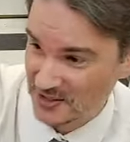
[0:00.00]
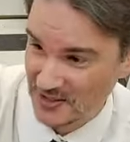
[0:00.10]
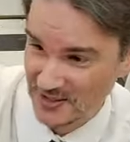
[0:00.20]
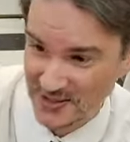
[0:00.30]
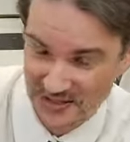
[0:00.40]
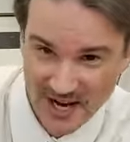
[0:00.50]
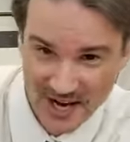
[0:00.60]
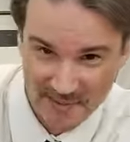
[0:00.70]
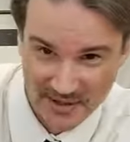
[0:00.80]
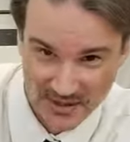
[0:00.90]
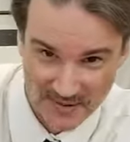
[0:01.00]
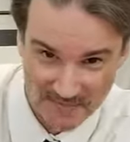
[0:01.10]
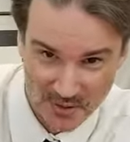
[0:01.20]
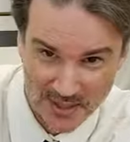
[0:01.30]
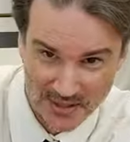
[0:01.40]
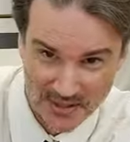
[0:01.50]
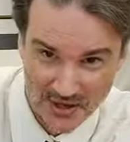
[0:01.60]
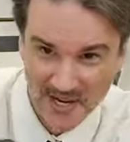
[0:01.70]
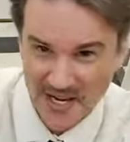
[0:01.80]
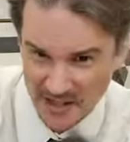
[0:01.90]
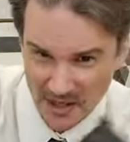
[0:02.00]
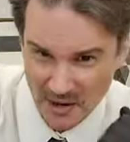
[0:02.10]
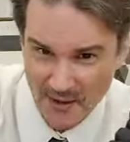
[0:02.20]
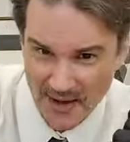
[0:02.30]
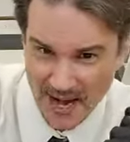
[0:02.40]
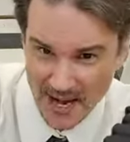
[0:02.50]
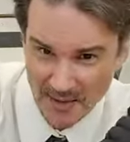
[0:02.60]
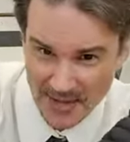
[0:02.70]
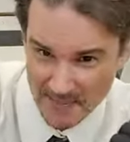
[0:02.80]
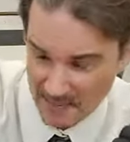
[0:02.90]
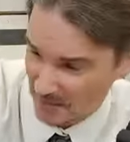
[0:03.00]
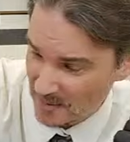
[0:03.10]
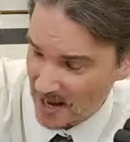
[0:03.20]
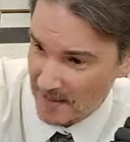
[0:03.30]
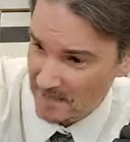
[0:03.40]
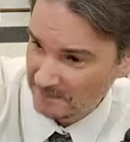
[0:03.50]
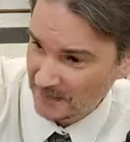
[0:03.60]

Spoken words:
It's going to stop at a certain point. So you're okay with that metal pipe.